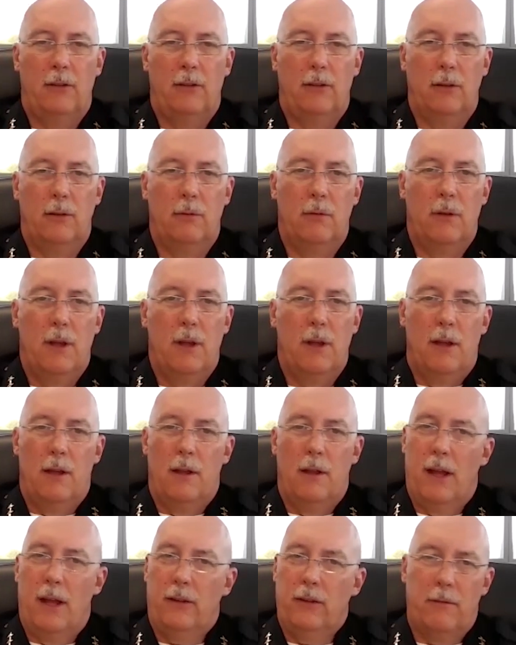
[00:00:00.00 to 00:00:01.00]
So
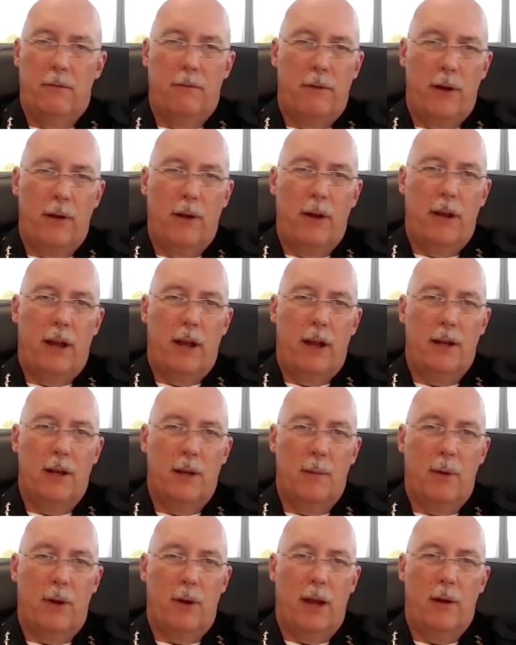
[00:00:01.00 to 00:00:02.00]
that's a very high
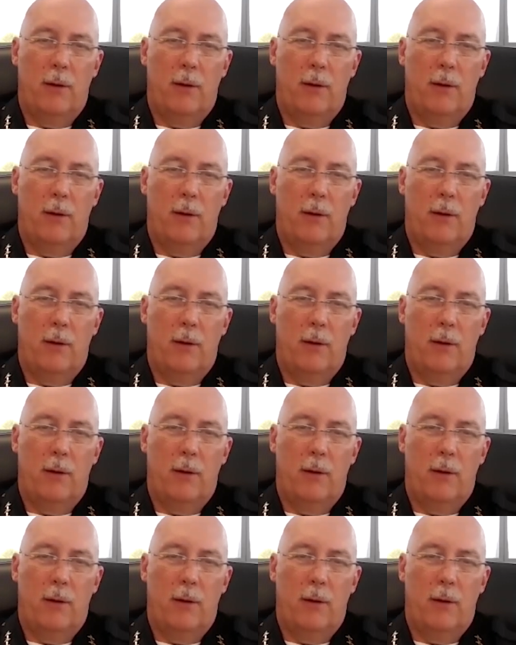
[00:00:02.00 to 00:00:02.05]
number.